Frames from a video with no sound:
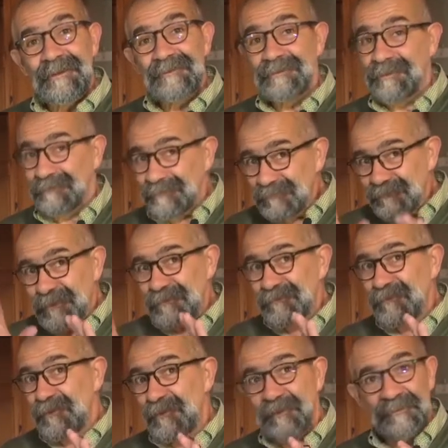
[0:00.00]
So stress
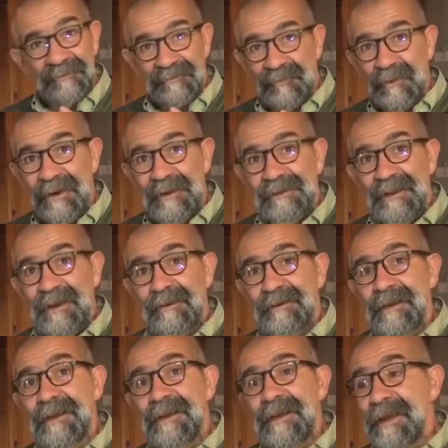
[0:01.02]
hormone is way
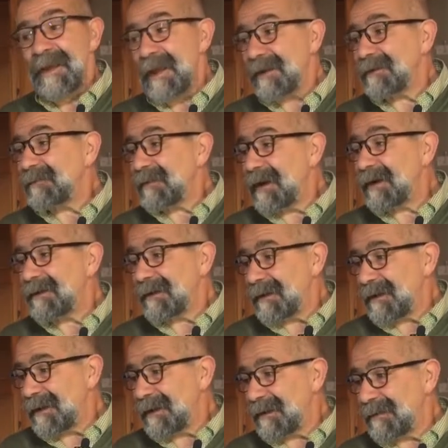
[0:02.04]
down, and
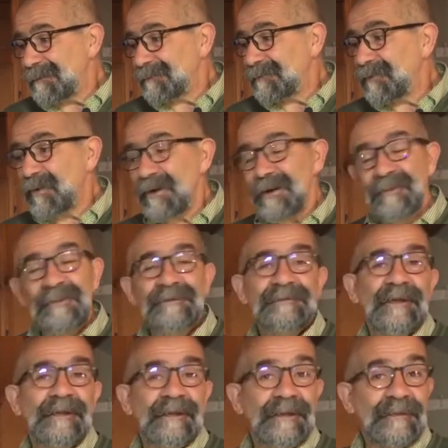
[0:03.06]
about a
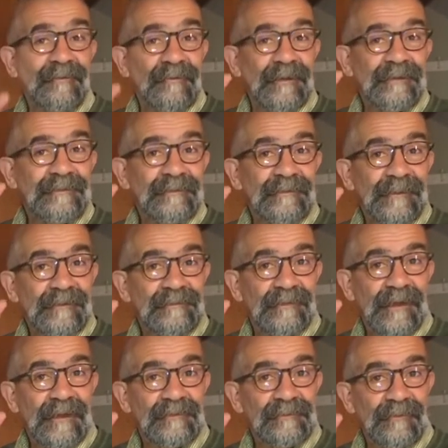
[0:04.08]
20% increase in
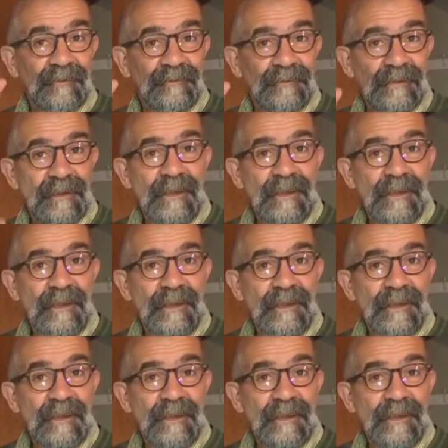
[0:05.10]
testosterone.